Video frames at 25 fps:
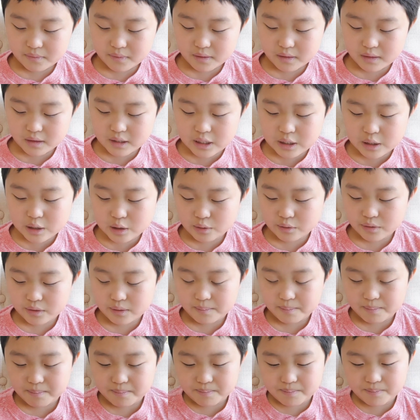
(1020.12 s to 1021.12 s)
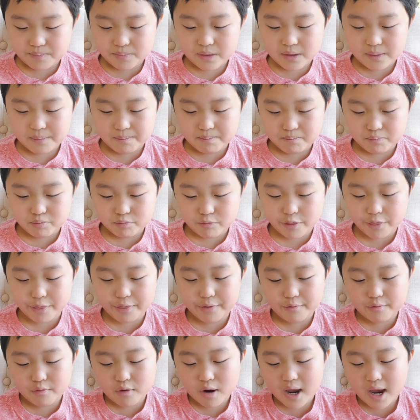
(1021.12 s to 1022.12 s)
the
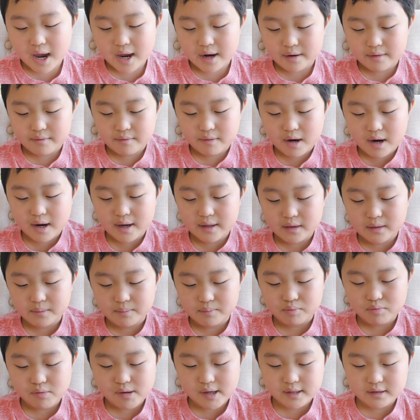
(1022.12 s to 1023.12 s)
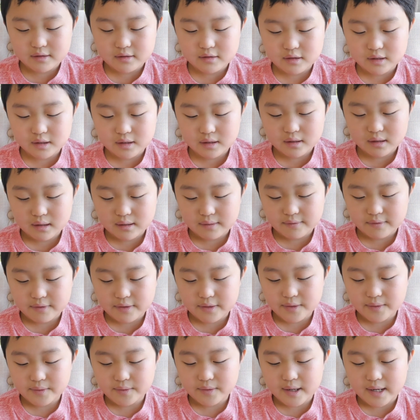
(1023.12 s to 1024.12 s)
thread, right? The bracelet of
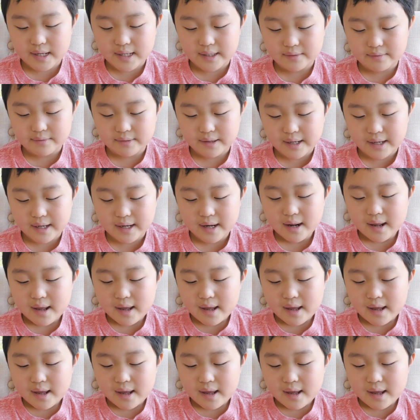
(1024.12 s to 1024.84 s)
thread, right?